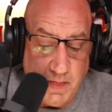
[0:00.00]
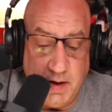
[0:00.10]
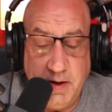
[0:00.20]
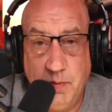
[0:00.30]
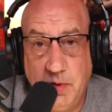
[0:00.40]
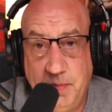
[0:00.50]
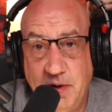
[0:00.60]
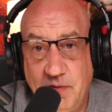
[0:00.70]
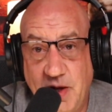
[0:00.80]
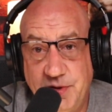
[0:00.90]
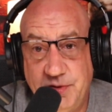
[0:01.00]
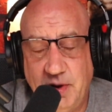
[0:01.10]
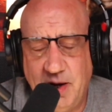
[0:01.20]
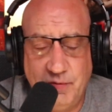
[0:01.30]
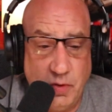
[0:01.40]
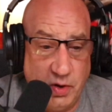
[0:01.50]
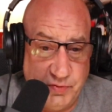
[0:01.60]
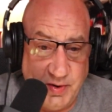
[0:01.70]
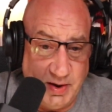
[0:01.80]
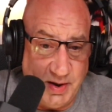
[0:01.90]
and he would have been arrested and, of
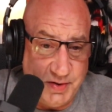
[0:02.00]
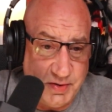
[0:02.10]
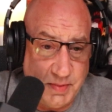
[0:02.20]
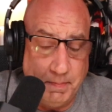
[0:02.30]
course, released.